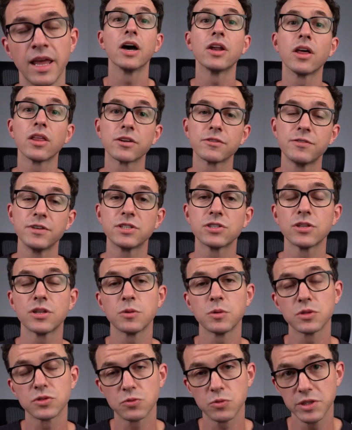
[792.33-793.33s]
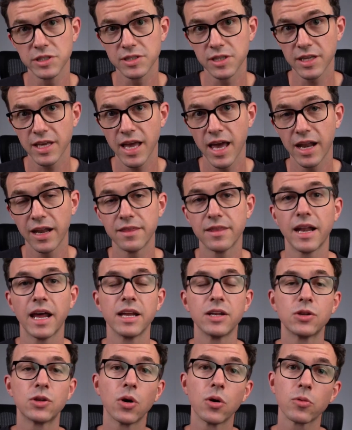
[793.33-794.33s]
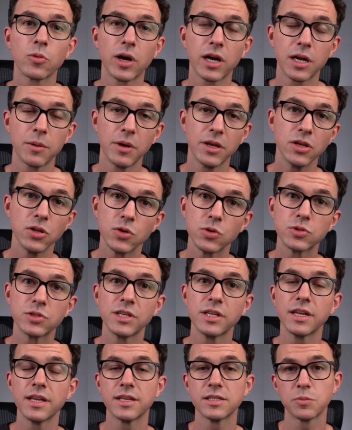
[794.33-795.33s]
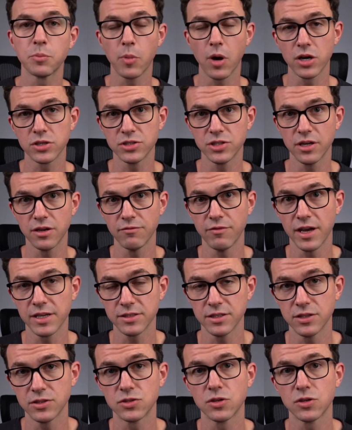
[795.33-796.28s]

Another feature that was recently added that I don't recommend using is margin investing.